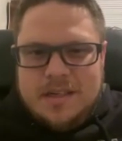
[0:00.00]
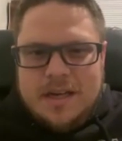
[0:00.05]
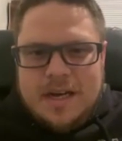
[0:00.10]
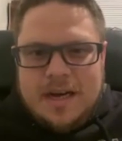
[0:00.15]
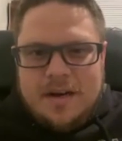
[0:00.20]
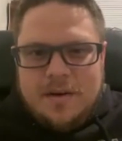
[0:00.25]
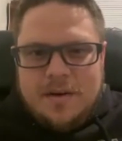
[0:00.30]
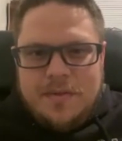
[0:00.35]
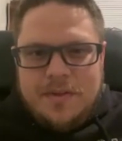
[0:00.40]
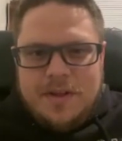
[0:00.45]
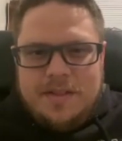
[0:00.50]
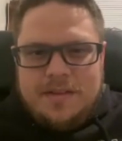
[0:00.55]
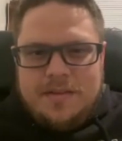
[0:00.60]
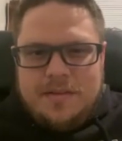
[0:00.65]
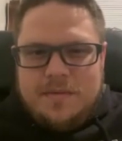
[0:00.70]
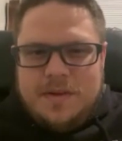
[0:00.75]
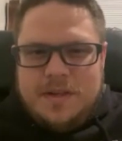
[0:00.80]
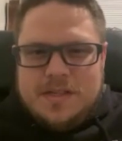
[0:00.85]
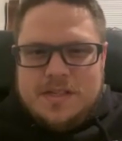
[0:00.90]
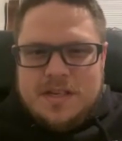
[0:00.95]
I don't think the
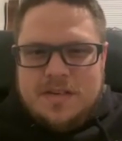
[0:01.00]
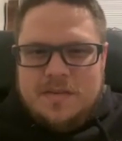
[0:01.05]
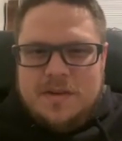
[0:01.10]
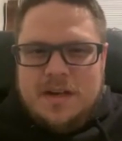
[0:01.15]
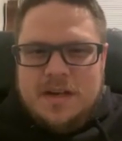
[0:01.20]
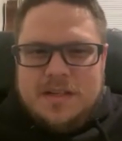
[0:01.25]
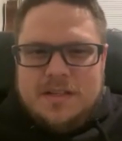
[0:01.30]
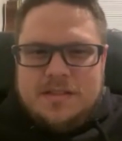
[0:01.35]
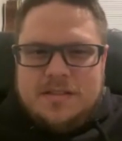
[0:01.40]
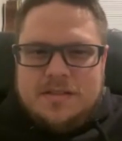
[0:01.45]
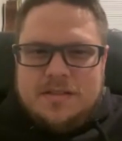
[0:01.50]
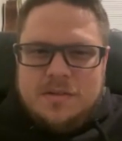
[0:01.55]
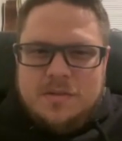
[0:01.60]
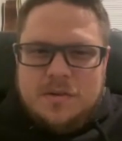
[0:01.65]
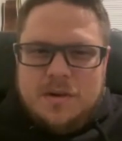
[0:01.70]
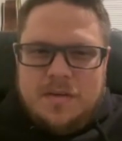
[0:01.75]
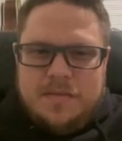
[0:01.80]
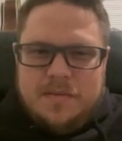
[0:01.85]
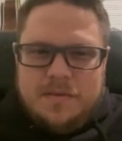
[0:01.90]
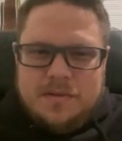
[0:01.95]
fish have gotten too
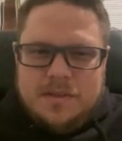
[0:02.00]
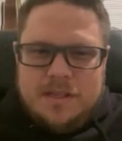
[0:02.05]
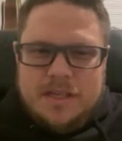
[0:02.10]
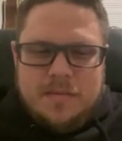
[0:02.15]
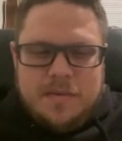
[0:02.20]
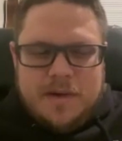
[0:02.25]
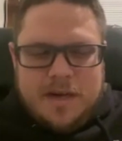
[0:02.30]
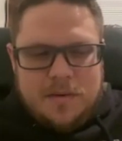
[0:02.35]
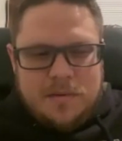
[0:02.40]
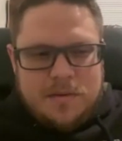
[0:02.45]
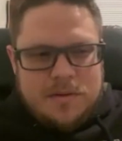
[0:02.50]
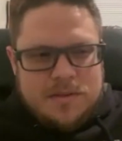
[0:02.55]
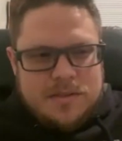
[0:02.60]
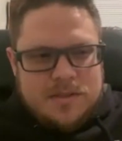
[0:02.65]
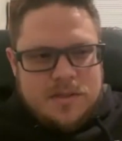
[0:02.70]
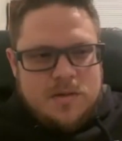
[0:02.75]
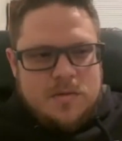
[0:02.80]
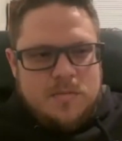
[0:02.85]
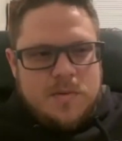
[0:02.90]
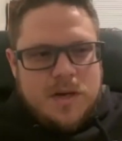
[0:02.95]
awful deep. I would
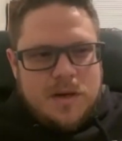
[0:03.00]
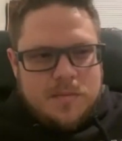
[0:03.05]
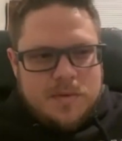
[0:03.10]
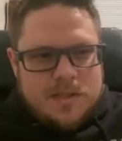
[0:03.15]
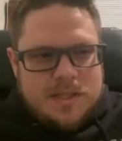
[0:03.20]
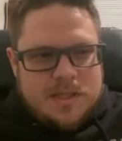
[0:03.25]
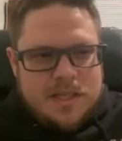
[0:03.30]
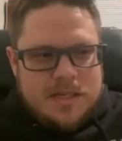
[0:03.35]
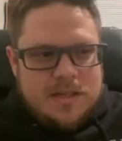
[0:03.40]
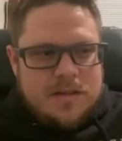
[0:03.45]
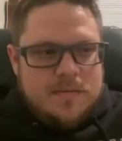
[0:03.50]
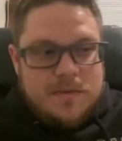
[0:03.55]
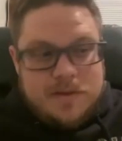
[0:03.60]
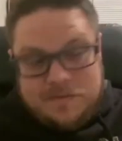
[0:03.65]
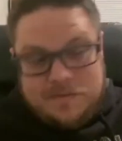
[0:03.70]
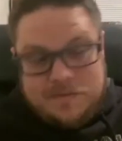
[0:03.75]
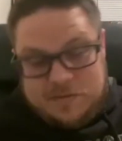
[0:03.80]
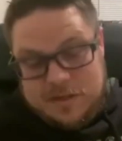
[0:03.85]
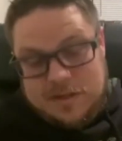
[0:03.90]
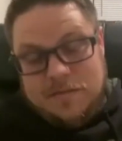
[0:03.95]
assume probably 10 to
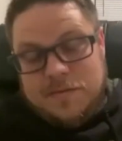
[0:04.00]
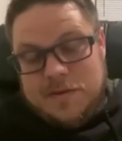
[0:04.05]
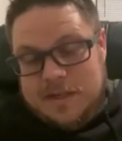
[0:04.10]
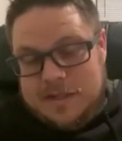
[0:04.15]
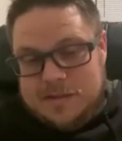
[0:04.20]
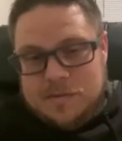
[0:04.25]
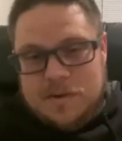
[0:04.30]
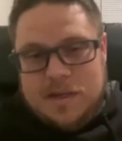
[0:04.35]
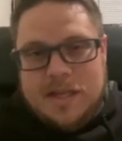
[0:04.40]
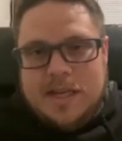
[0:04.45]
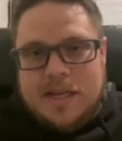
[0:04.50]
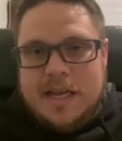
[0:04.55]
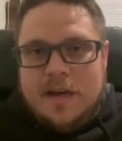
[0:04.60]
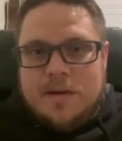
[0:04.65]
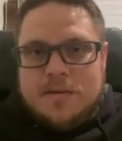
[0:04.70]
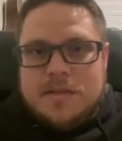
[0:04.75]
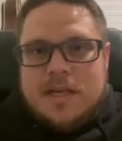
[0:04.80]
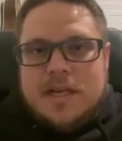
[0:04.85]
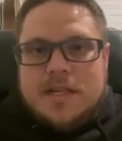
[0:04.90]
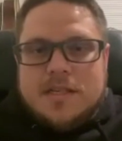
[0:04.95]
15 feet. That's why that guy was
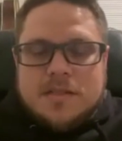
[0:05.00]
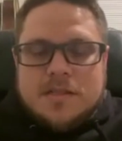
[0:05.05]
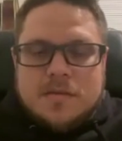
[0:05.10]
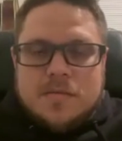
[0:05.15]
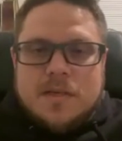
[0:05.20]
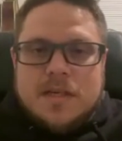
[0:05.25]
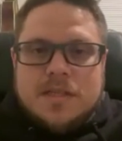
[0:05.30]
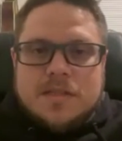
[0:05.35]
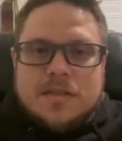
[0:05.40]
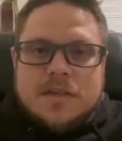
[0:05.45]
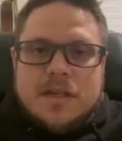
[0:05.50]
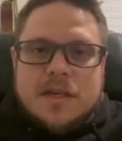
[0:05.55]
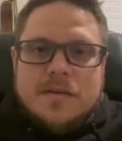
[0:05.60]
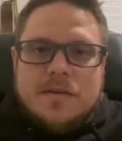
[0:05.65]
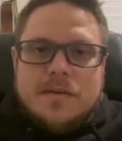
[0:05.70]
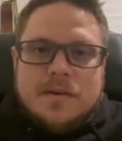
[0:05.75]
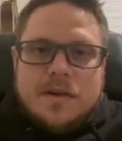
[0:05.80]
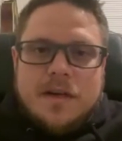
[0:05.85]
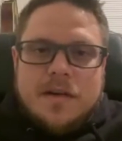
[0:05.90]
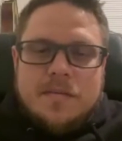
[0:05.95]
catching them yesterday on the
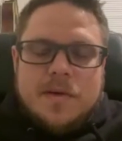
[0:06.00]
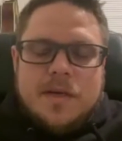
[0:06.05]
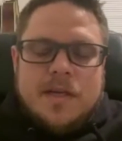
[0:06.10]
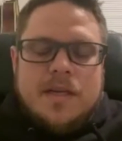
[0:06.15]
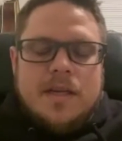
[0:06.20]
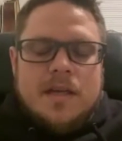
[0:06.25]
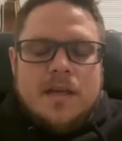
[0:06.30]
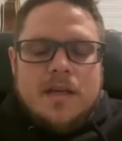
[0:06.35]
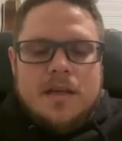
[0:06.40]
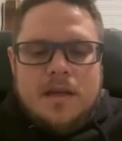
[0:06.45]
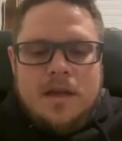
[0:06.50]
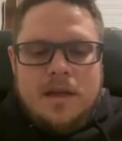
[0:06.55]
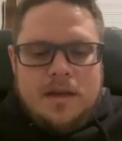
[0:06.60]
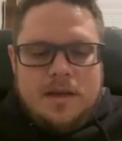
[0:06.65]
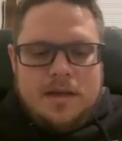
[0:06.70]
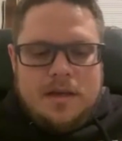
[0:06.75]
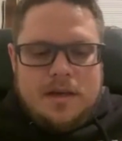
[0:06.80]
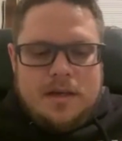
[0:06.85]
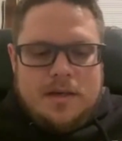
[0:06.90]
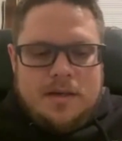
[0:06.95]
crankbait.
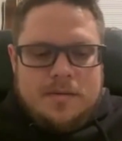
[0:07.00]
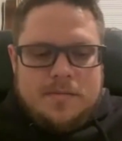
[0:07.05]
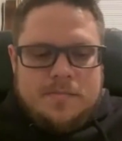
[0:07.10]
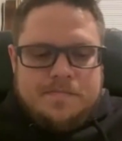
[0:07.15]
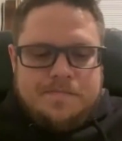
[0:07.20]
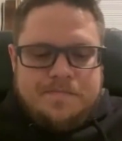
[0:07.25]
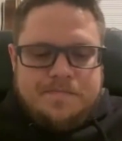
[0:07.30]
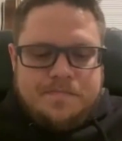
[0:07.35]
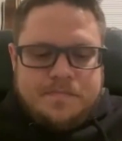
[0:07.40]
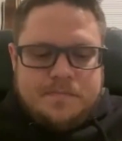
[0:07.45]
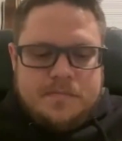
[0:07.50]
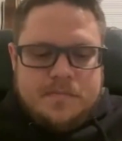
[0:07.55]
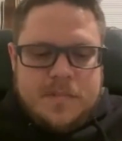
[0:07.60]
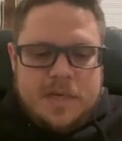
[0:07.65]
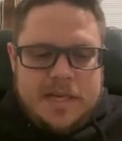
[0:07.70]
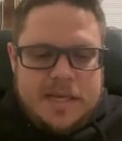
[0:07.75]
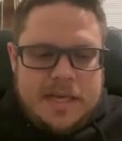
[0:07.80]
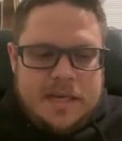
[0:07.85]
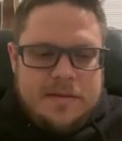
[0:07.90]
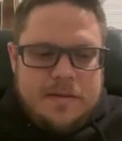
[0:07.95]
Mm-hmm. But
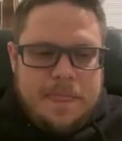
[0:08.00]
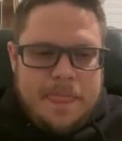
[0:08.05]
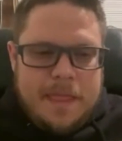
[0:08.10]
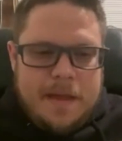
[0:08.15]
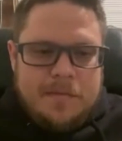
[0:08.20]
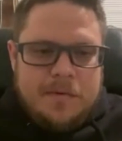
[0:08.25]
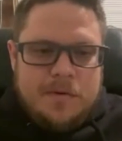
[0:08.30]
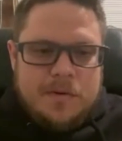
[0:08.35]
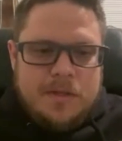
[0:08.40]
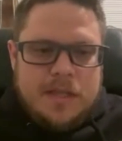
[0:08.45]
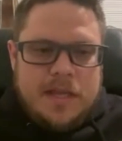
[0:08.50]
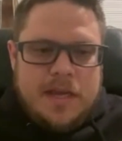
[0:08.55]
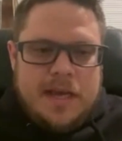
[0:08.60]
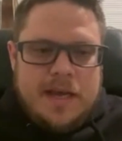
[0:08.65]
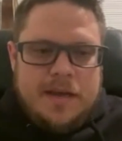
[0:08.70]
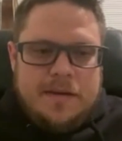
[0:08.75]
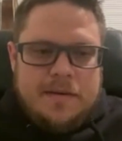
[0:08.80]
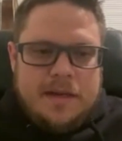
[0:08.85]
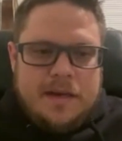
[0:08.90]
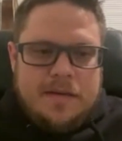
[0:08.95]
yeah, I'm doing
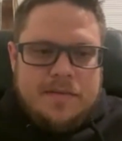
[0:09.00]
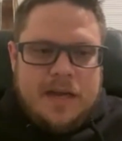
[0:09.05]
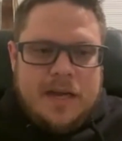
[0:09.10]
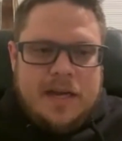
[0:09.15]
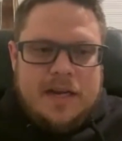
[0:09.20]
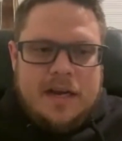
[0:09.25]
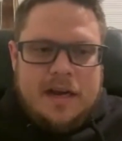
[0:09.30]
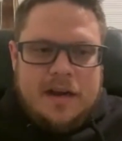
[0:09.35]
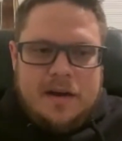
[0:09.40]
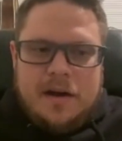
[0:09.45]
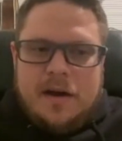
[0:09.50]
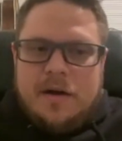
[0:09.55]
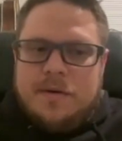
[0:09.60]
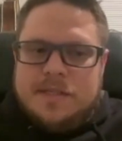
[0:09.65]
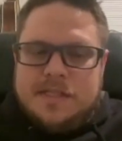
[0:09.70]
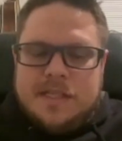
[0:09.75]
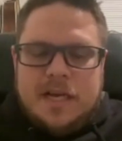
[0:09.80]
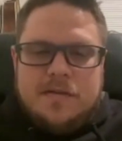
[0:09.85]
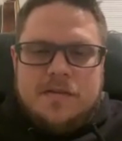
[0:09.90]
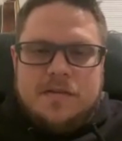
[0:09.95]
that. I
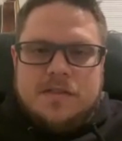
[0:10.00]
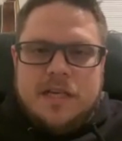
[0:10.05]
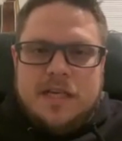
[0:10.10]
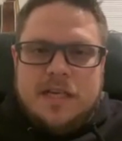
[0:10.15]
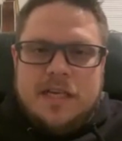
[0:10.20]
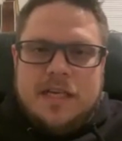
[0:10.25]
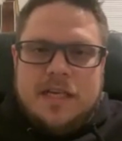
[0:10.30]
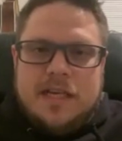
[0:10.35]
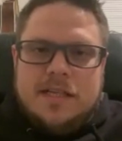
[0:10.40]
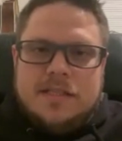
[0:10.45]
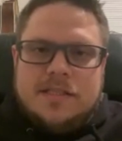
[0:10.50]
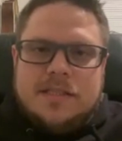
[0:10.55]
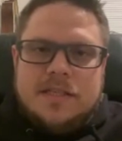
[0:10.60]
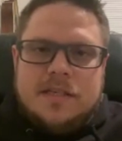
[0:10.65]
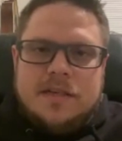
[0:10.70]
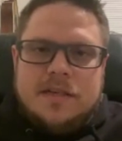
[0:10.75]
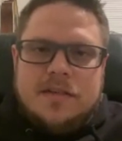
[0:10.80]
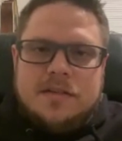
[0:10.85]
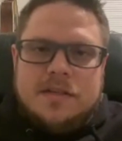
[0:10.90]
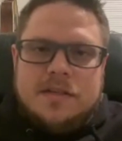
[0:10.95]
always have a shaky head
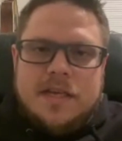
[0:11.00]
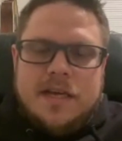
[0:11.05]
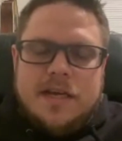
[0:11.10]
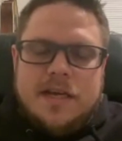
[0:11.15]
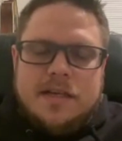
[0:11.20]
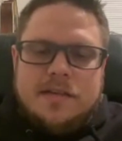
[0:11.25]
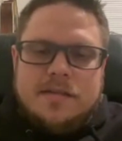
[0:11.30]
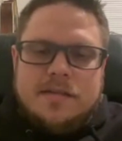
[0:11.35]
sitting on the deck.